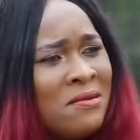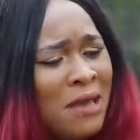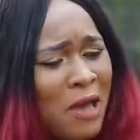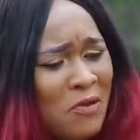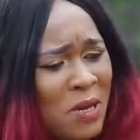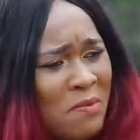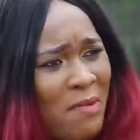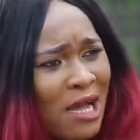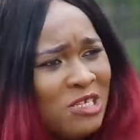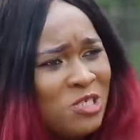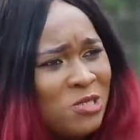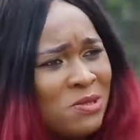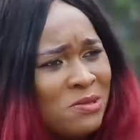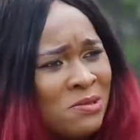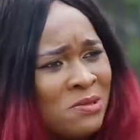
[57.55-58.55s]
Can you
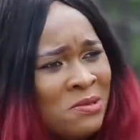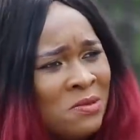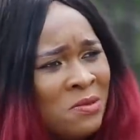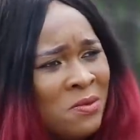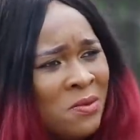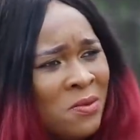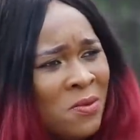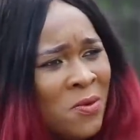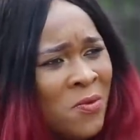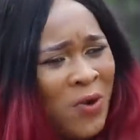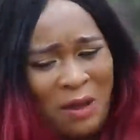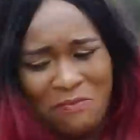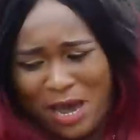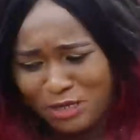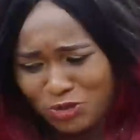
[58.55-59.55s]
imagine?
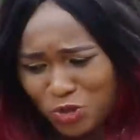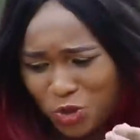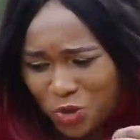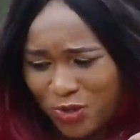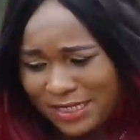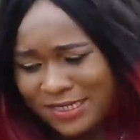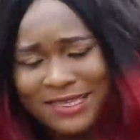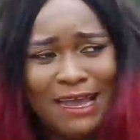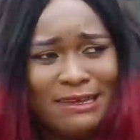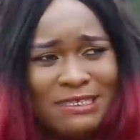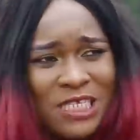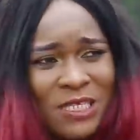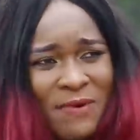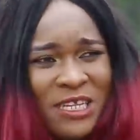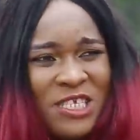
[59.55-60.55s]
Why am I dressed like
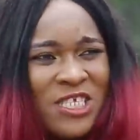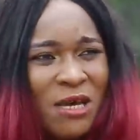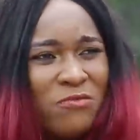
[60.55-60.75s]
this by